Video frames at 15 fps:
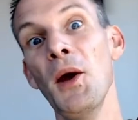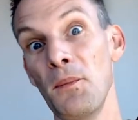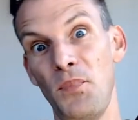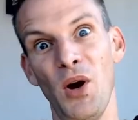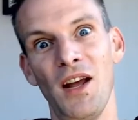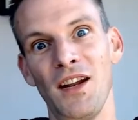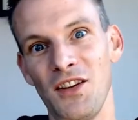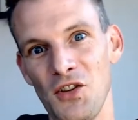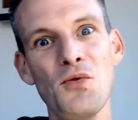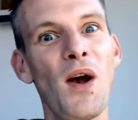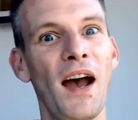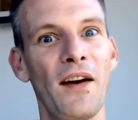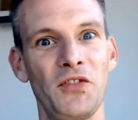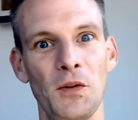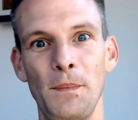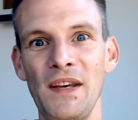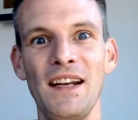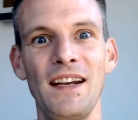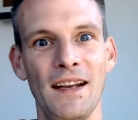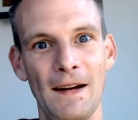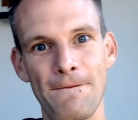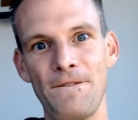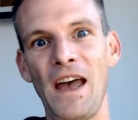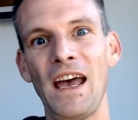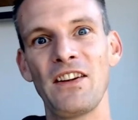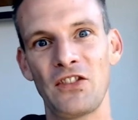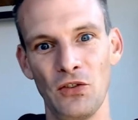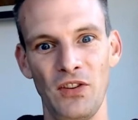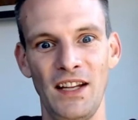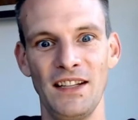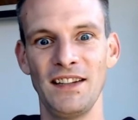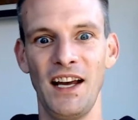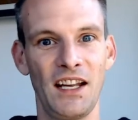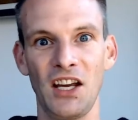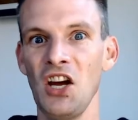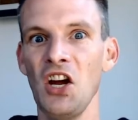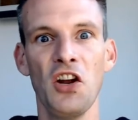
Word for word: but you have to beat it faster than like